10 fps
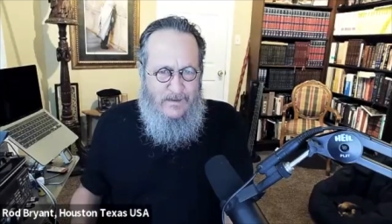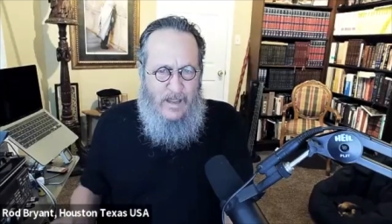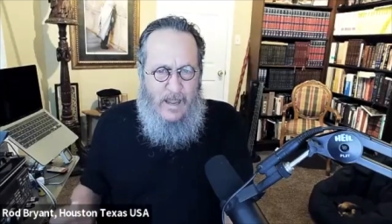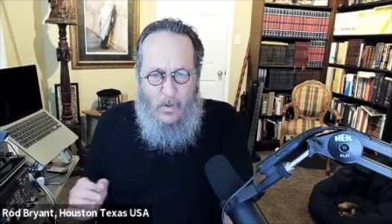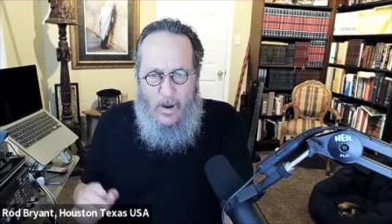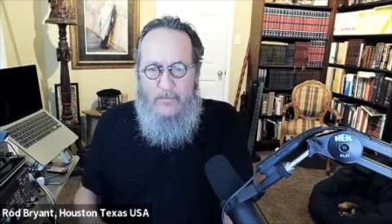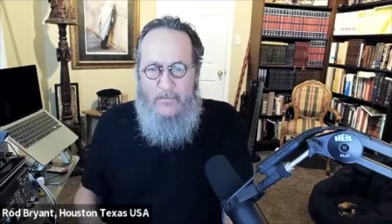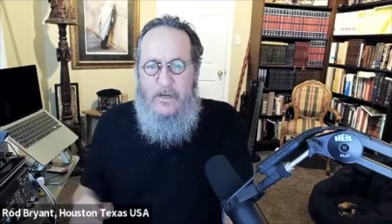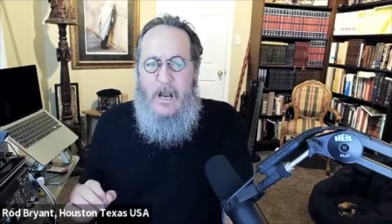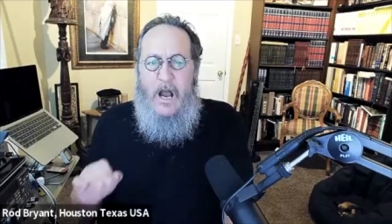
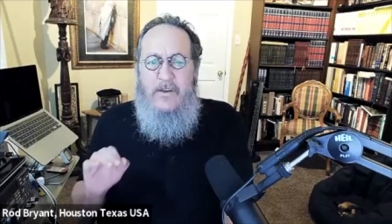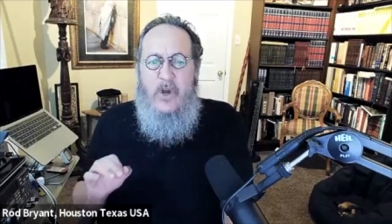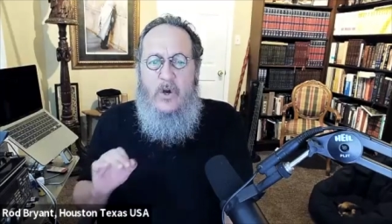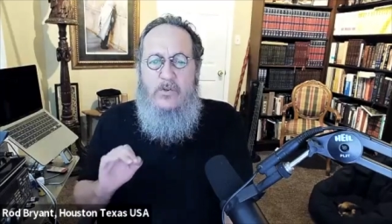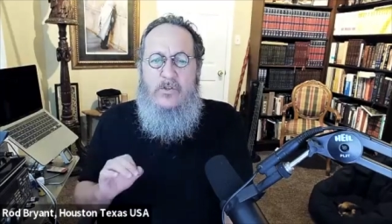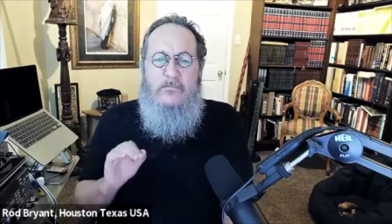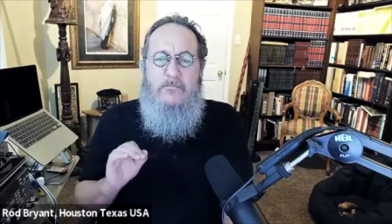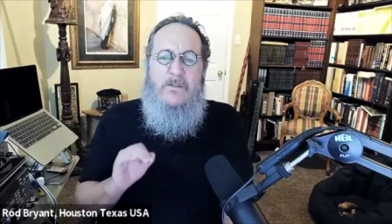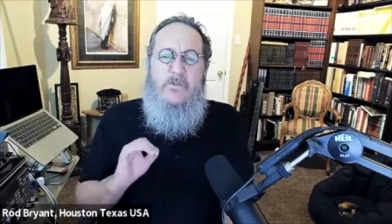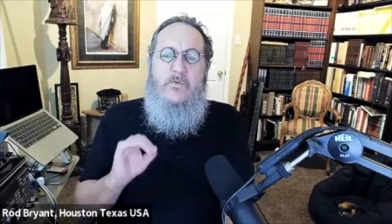However, God knows the
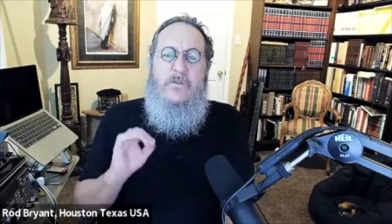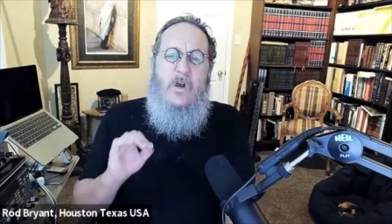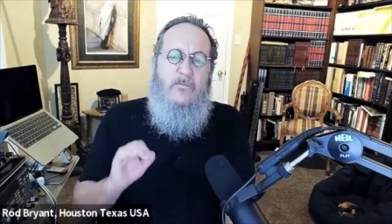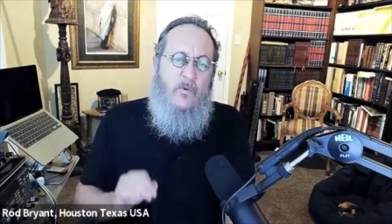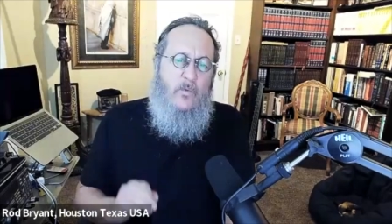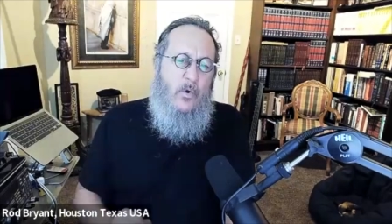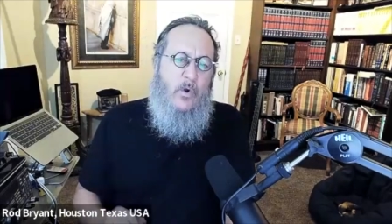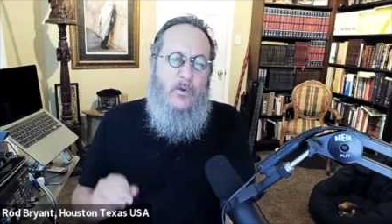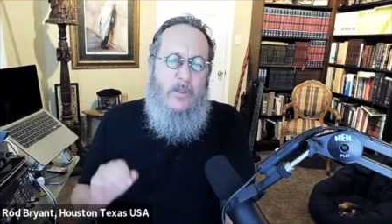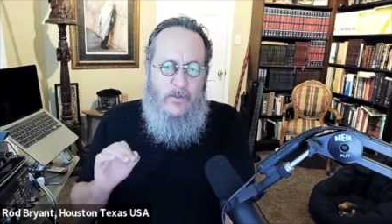mysteries of the
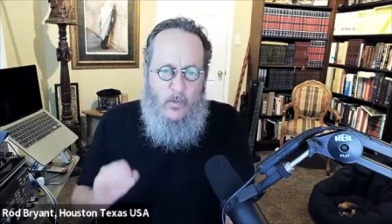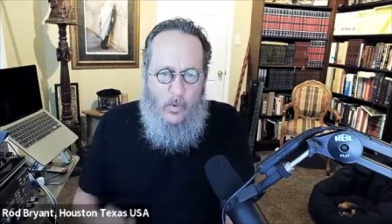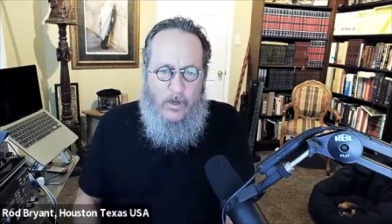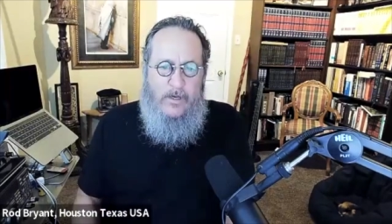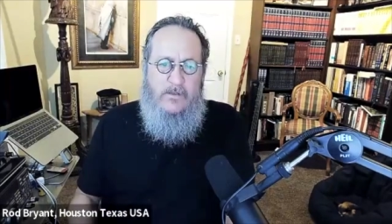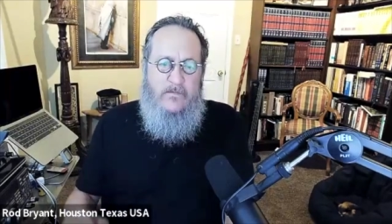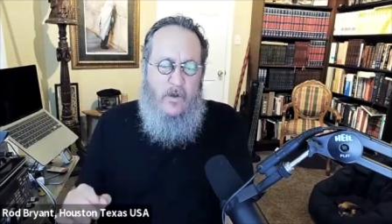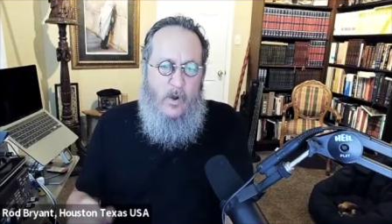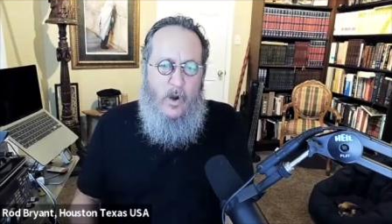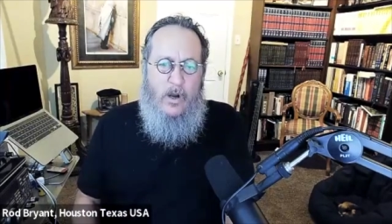world and the workings of
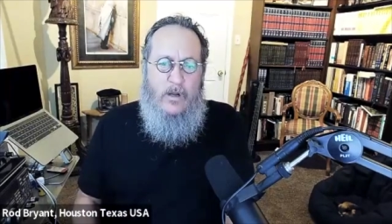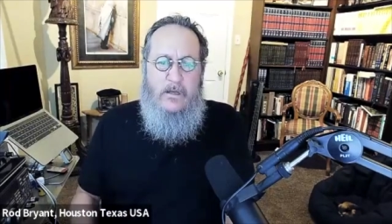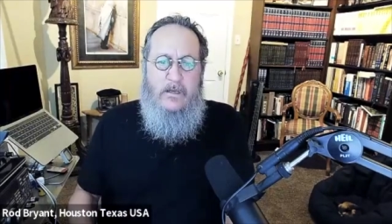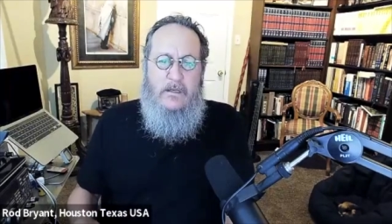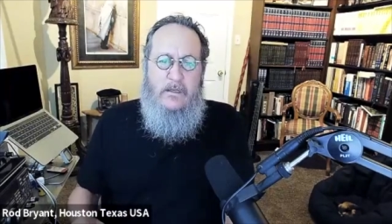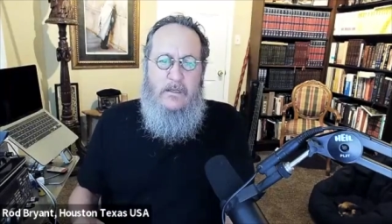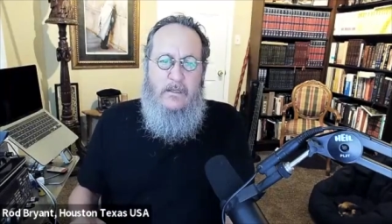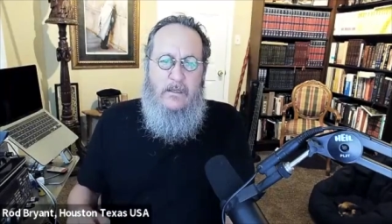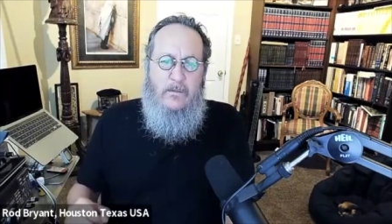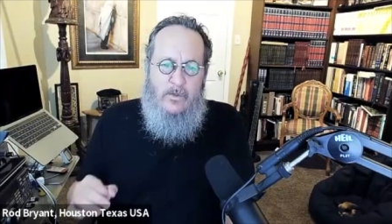the heart
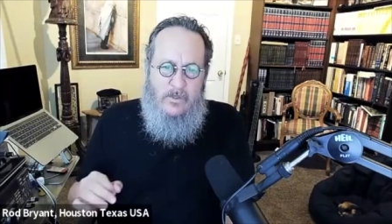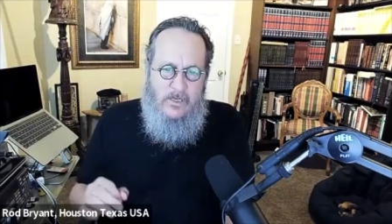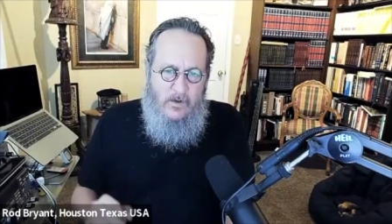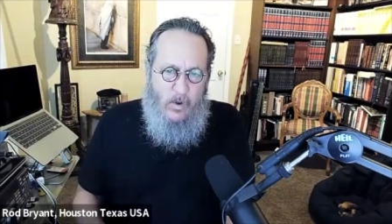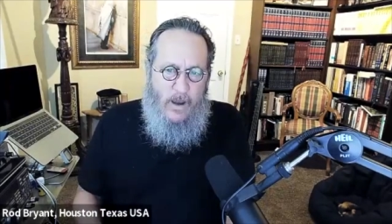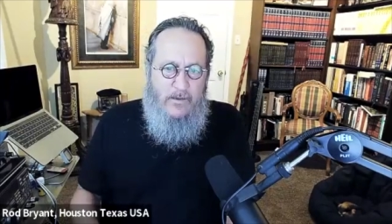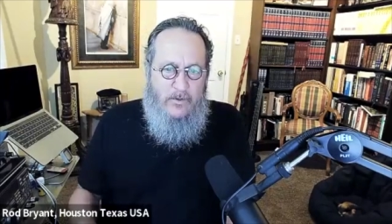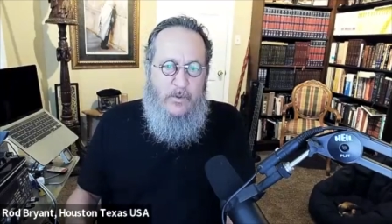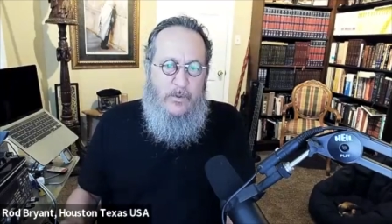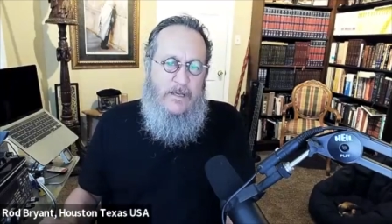will see right
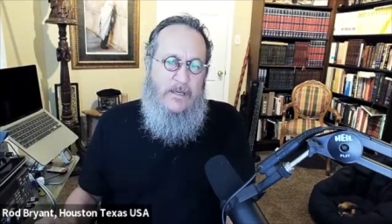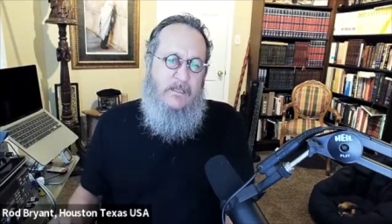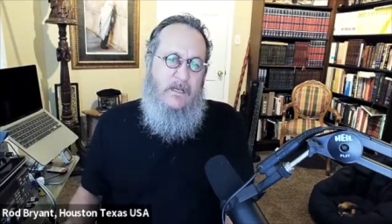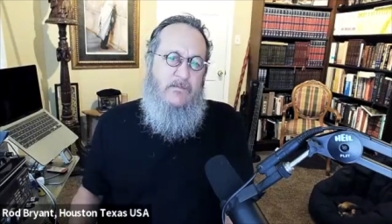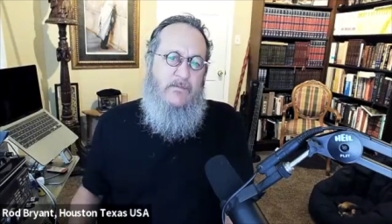through Esau.